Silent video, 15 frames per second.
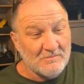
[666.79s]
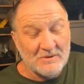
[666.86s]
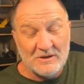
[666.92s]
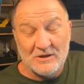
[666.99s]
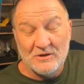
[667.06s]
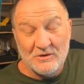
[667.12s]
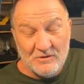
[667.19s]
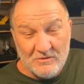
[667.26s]
The
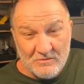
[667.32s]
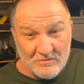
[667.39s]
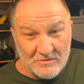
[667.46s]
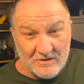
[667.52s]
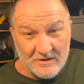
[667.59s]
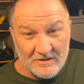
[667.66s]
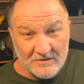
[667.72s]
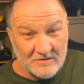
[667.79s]
good news
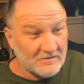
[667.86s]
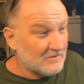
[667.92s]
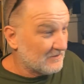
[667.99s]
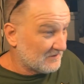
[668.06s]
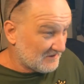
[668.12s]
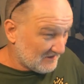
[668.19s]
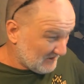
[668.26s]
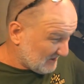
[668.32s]
is,
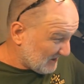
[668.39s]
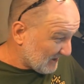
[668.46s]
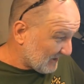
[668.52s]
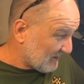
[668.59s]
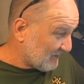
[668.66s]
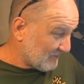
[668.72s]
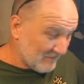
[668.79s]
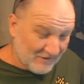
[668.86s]
sick
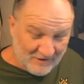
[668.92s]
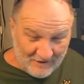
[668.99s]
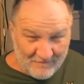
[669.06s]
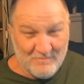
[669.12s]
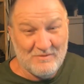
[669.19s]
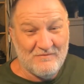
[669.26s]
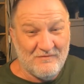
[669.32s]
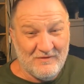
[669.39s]
that I've
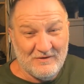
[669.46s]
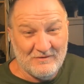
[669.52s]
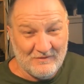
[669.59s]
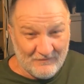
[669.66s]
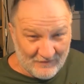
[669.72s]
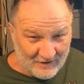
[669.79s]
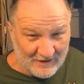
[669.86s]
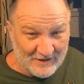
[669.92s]
been feeling
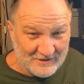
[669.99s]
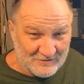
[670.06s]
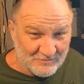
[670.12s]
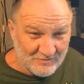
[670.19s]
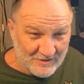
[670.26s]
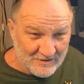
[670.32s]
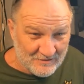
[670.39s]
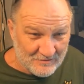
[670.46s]
for the last
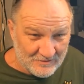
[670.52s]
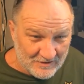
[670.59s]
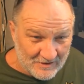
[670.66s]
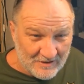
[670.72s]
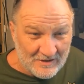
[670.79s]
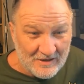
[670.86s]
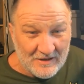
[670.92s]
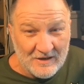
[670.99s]
3 years
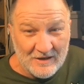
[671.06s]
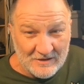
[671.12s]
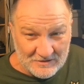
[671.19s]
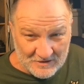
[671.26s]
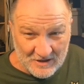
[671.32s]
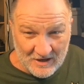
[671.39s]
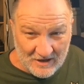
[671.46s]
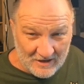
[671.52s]
is
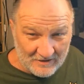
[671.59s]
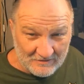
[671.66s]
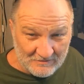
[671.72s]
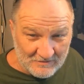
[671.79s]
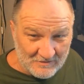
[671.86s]
gone.